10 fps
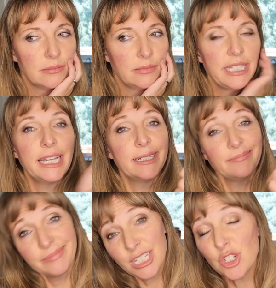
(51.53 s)
Yeah,
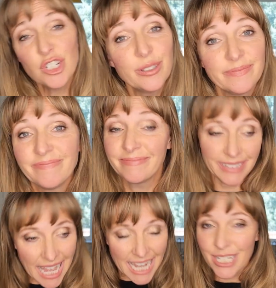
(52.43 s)
it's true.
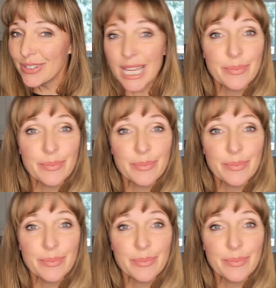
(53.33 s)
I do like